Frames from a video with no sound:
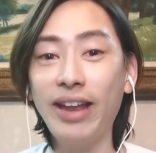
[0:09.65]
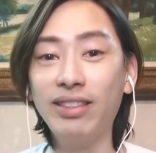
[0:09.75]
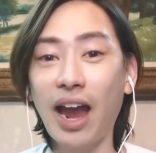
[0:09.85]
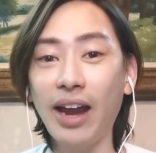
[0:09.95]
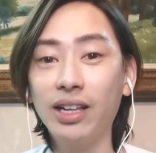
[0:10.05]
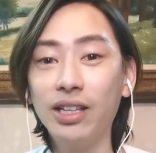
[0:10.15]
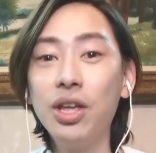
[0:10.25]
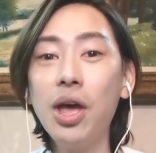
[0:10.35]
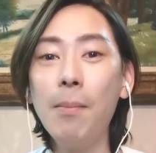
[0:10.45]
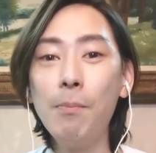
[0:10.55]
entitled
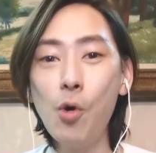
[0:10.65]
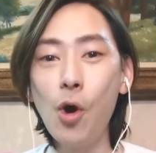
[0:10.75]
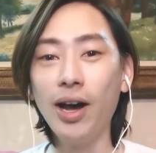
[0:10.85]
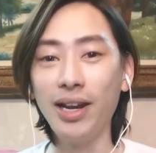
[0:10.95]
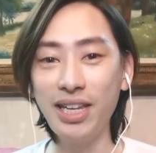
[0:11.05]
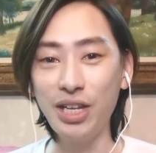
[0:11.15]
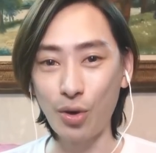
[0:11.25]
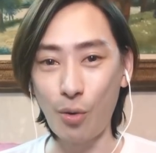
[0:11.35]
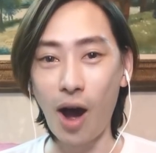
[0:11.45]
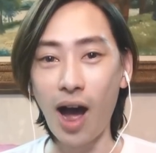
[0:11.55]
Mo Li
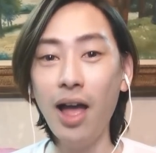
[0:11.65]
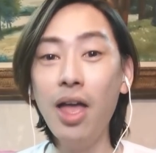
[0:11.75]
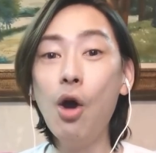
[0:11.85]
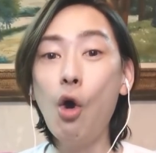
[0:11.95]
Hua,